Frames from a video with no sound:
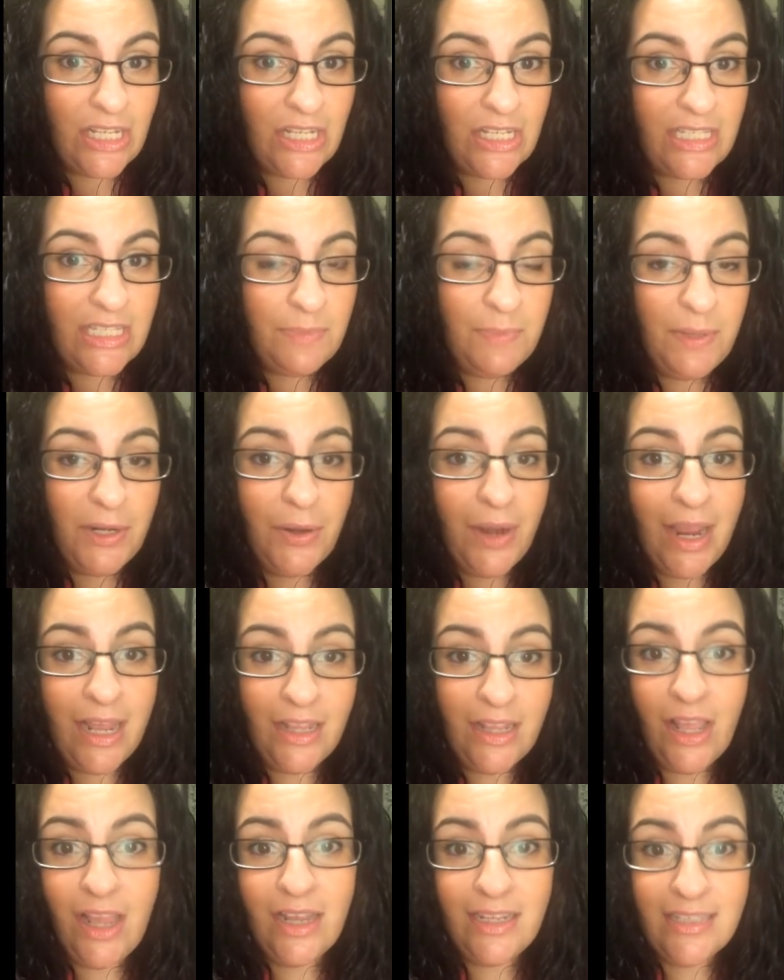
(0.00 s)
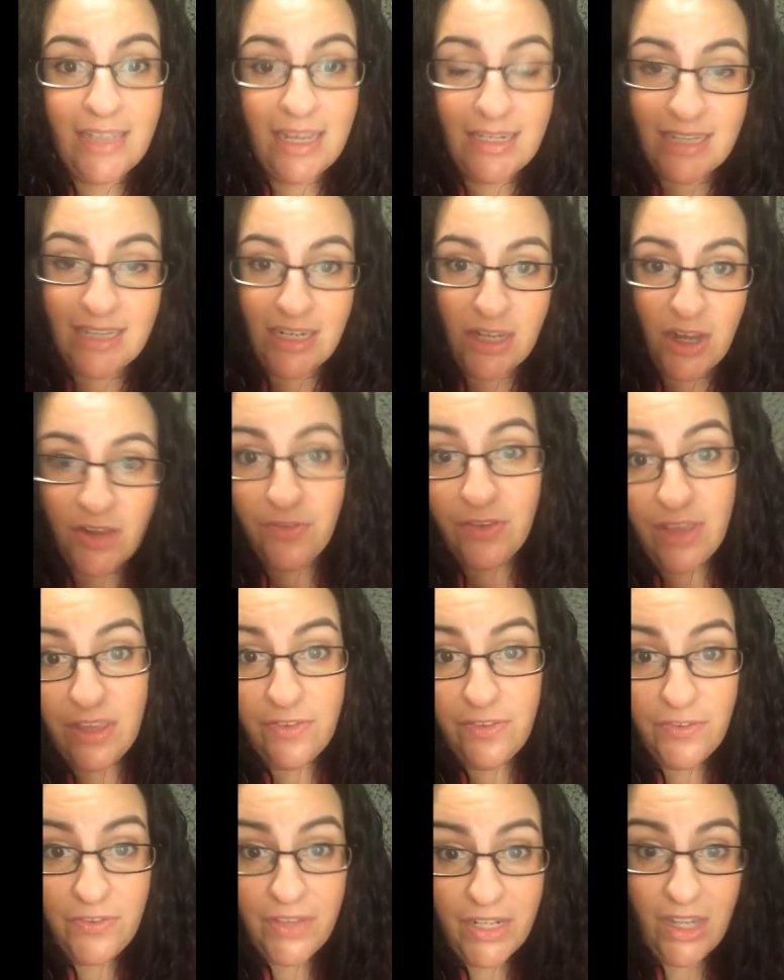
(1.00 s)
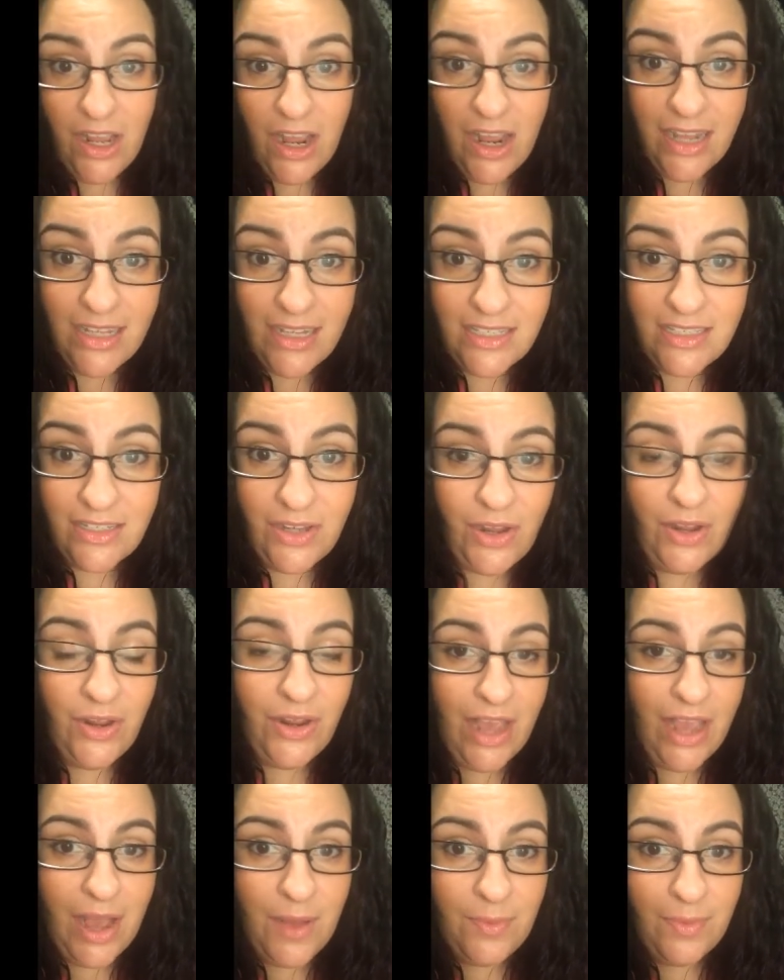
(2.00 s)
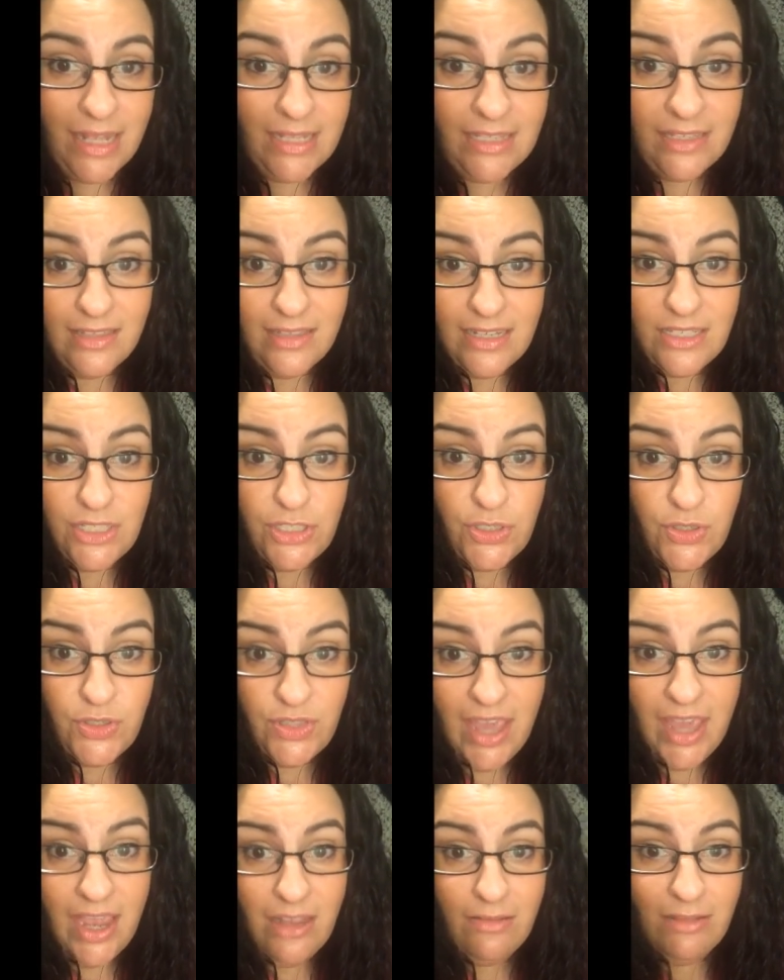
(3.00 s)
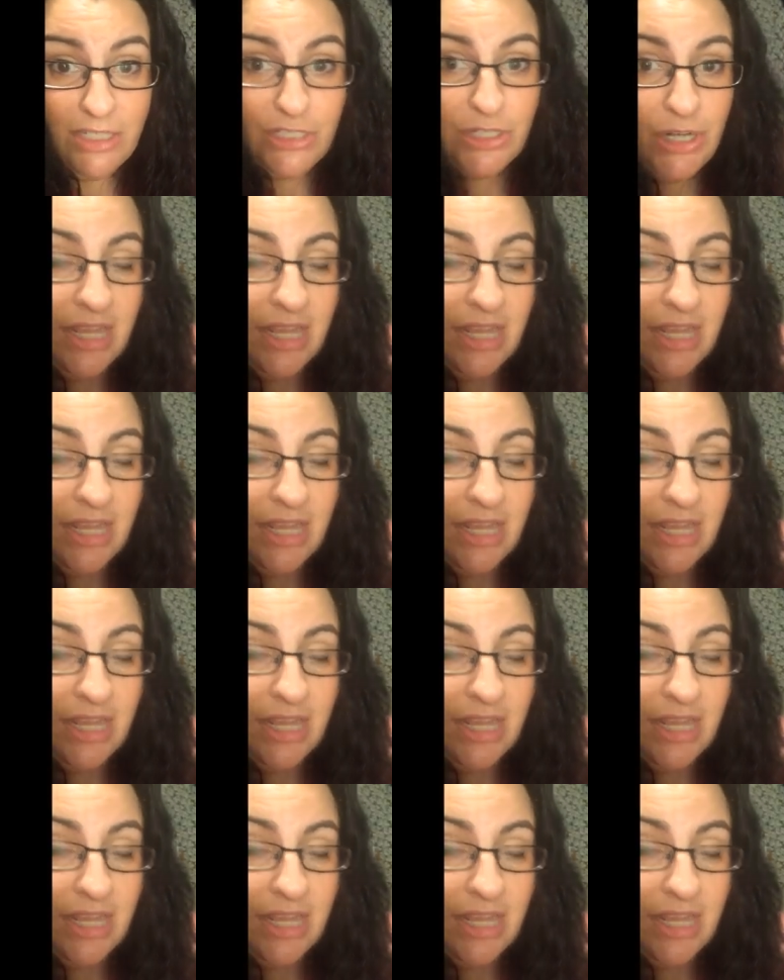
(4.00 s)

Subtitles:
spin around like Saturday Night Fever if you like. So let's do that. Let's